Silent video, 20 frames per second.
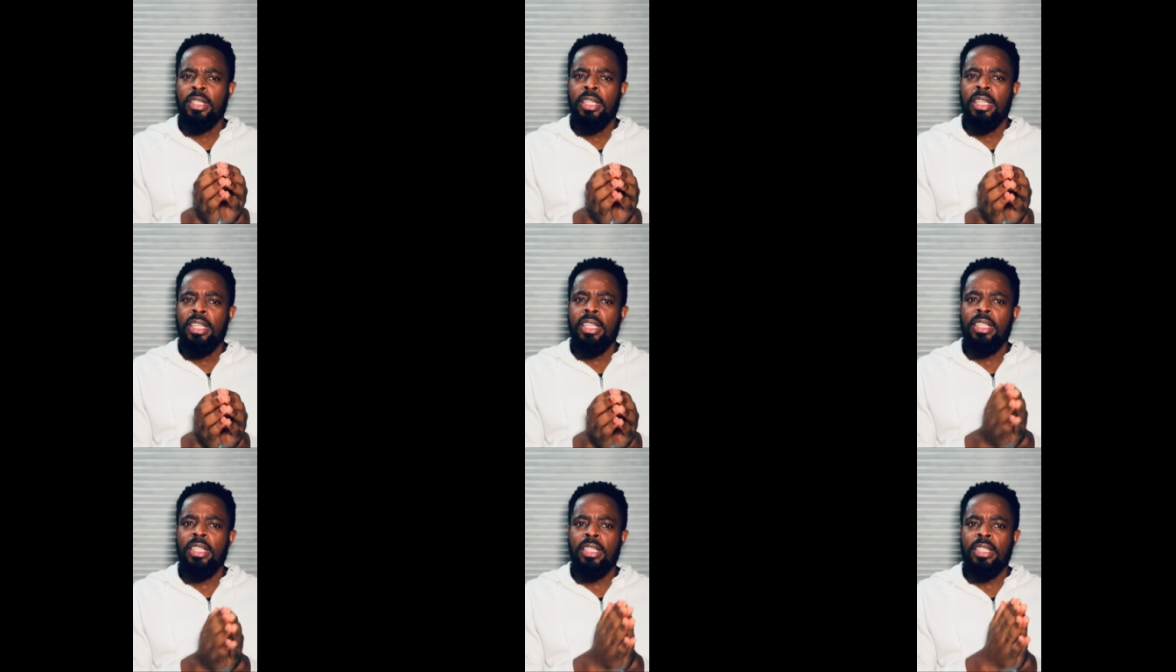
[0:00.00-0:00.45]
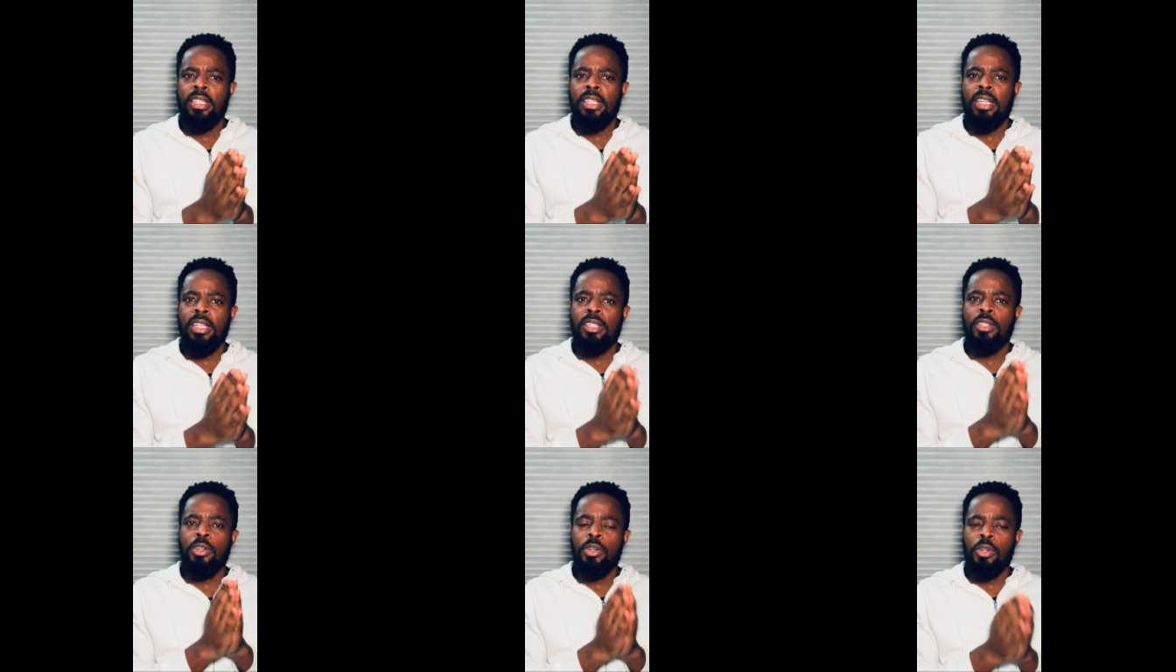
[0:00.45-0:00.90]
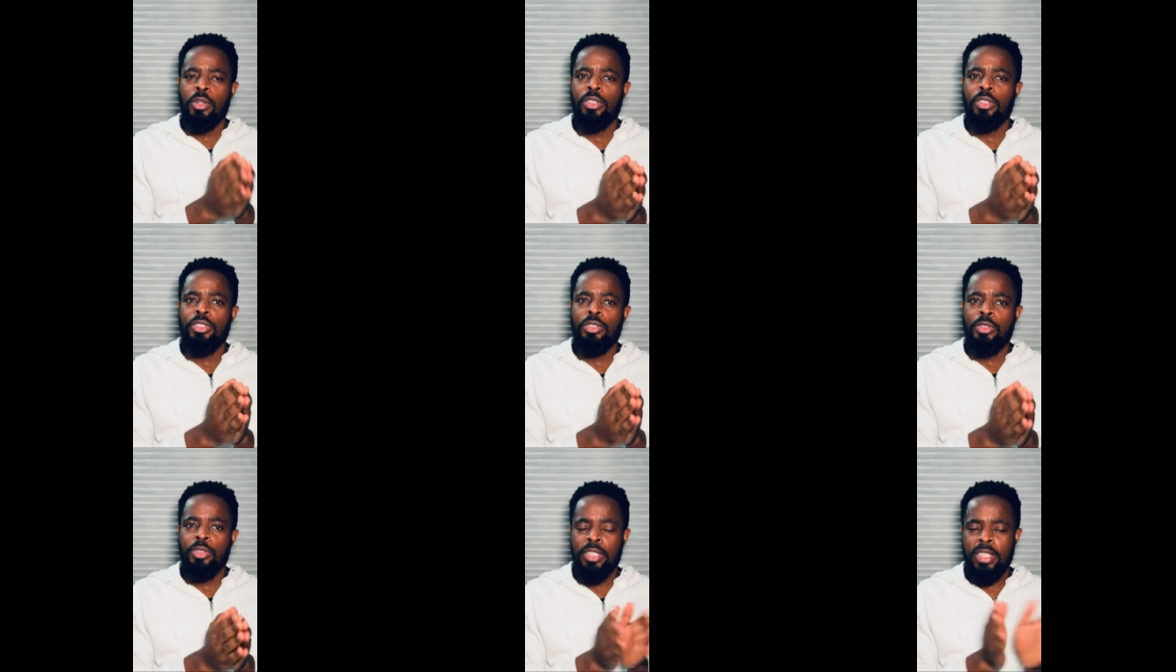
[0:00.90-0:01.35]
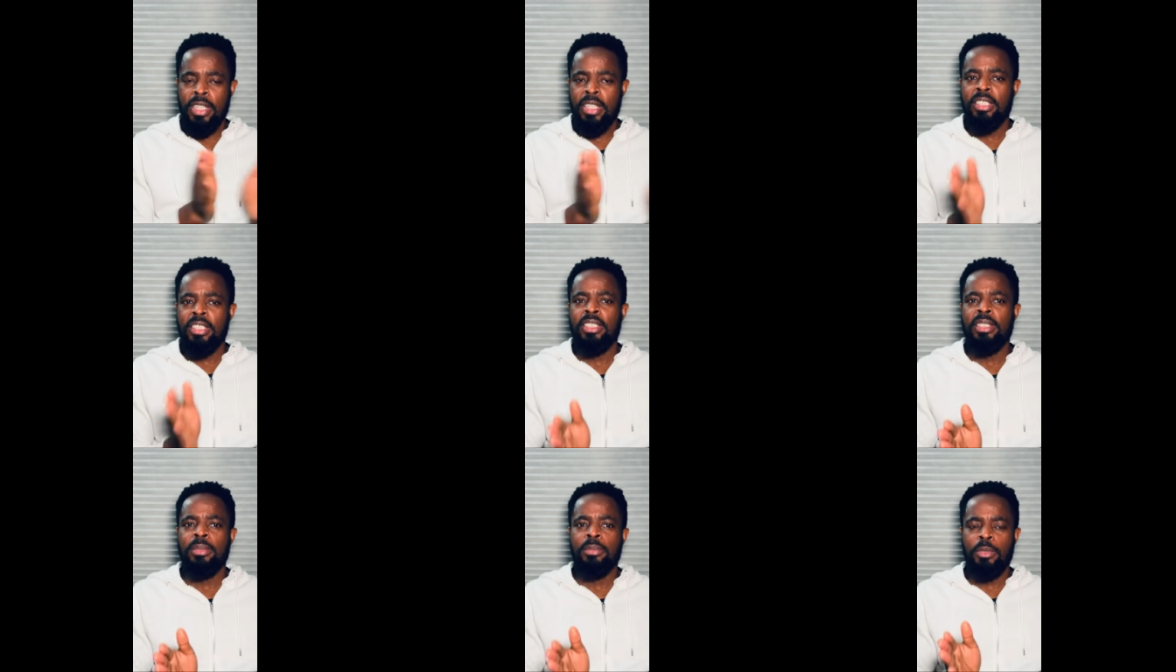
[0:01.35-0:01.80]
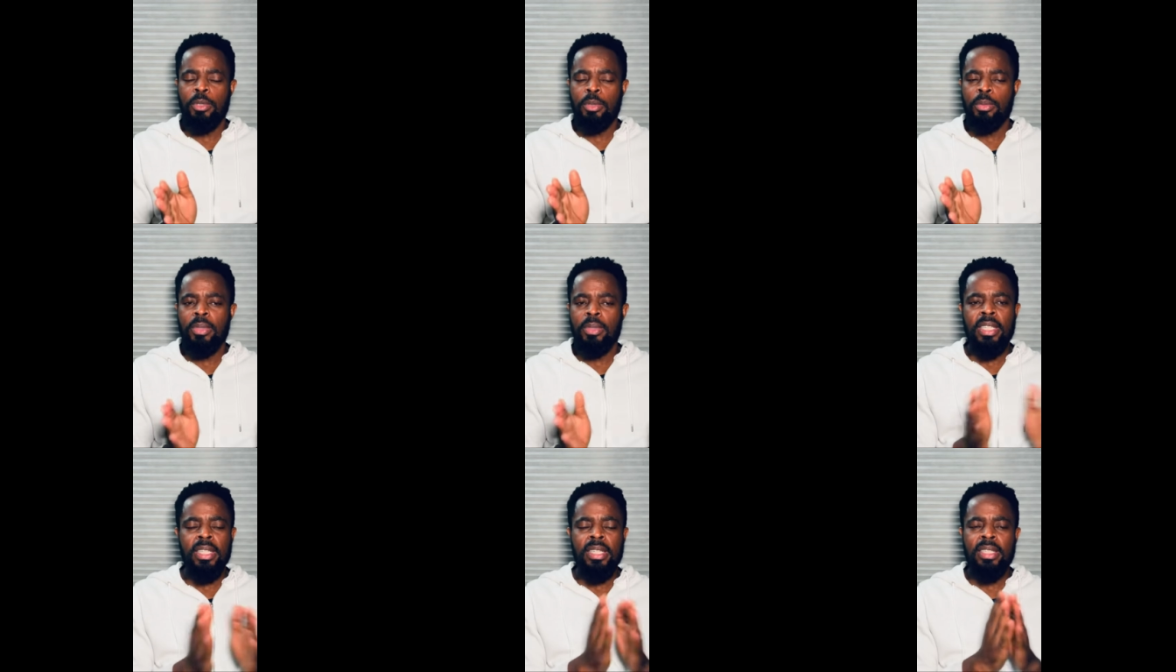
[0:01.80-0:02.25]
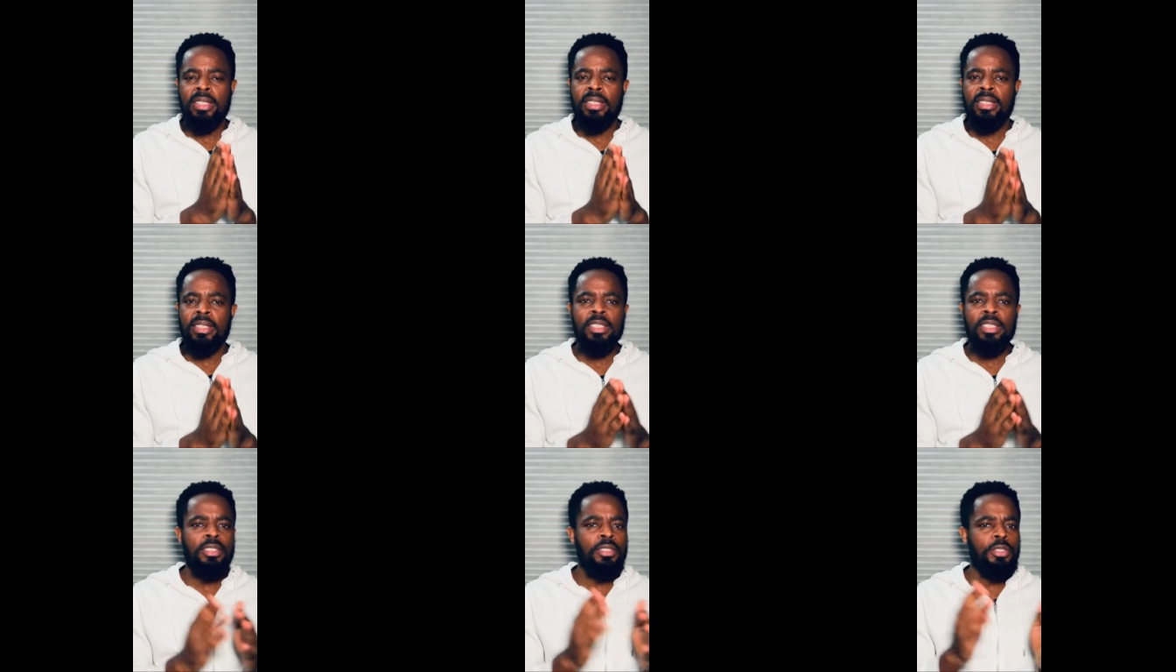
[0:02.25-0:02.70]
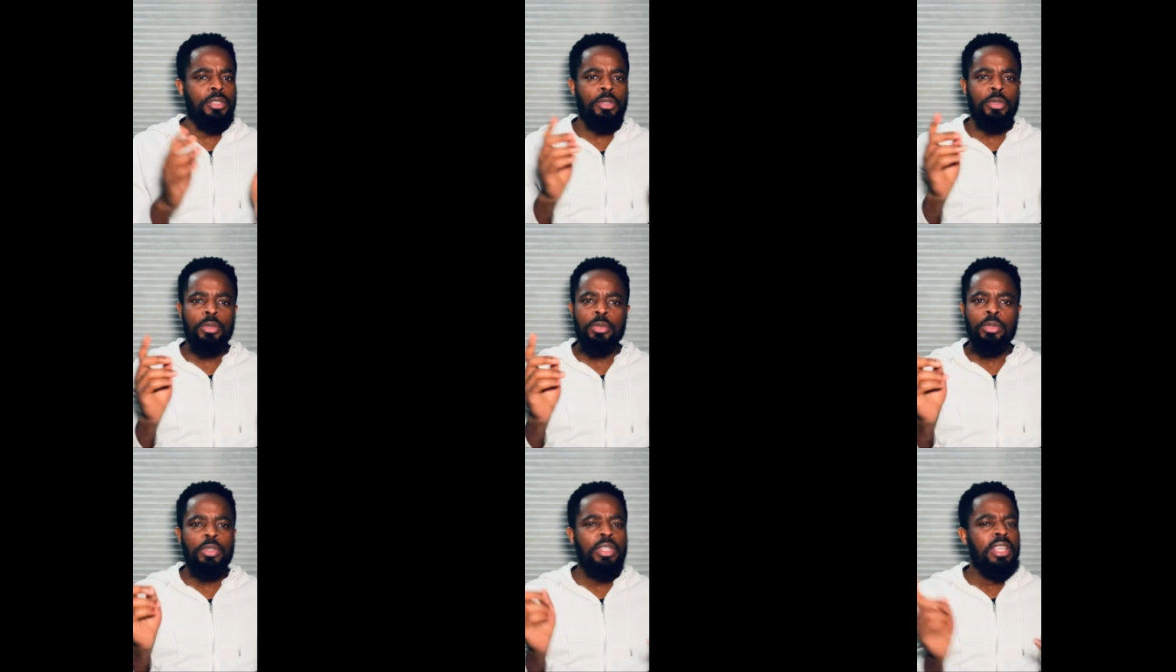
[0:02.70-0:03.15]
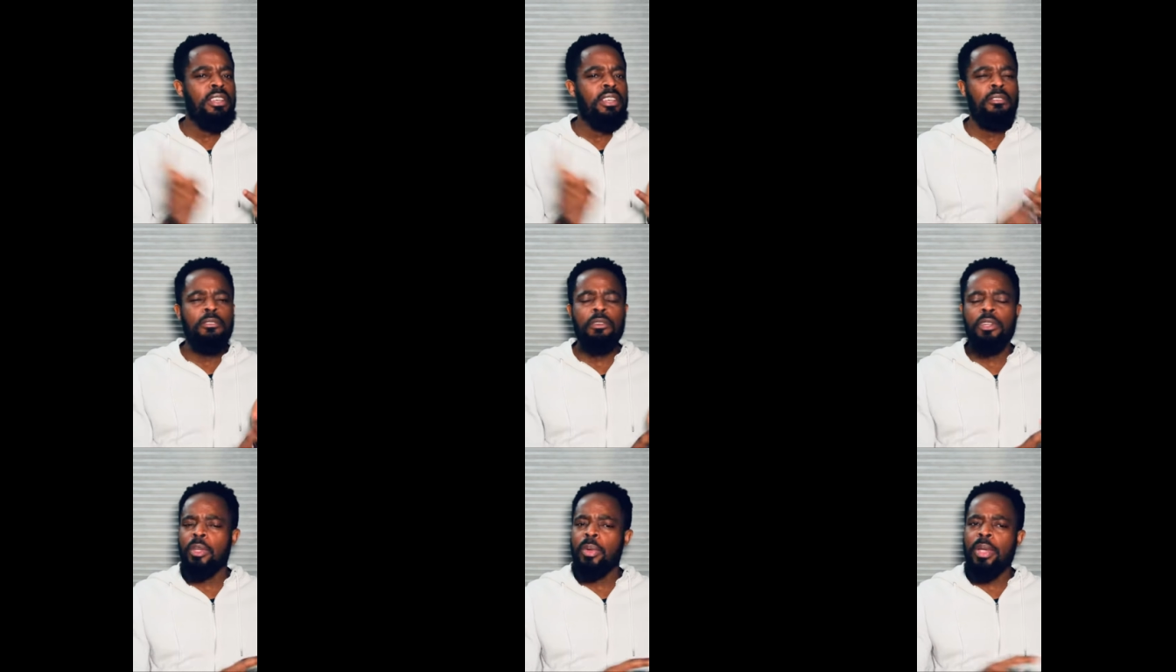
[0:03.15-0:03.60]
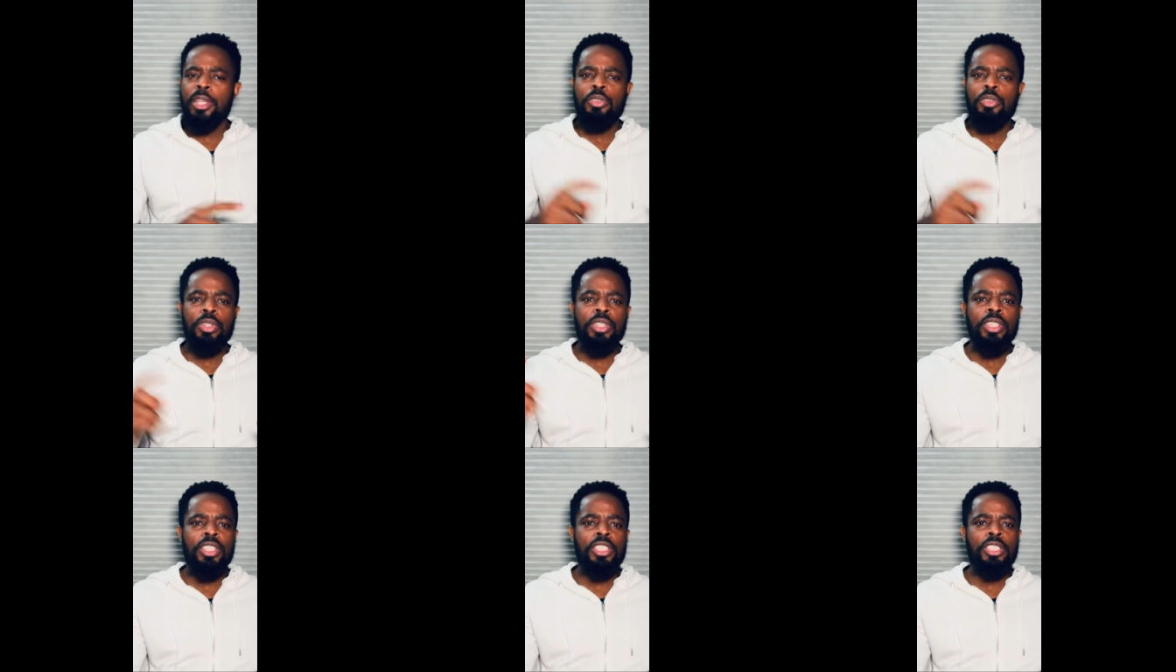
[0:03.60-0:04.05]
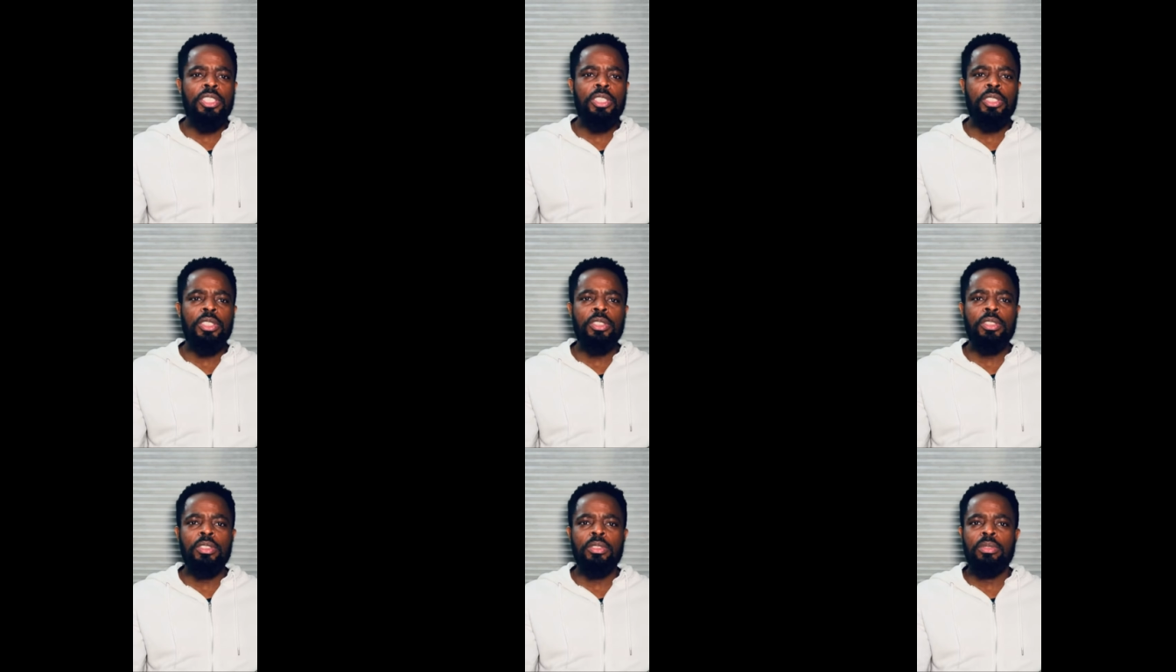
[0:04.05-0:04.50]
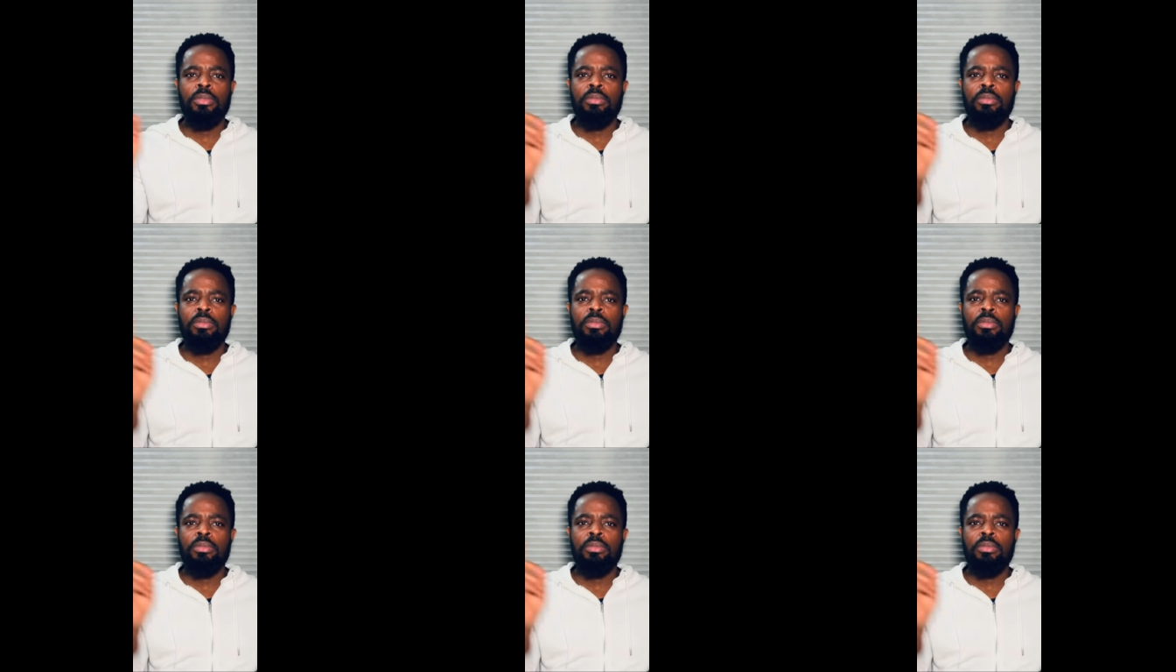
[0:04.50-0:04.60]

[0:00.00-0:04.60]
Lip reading: It can cause urinary symptoms, like I said, frequent urination,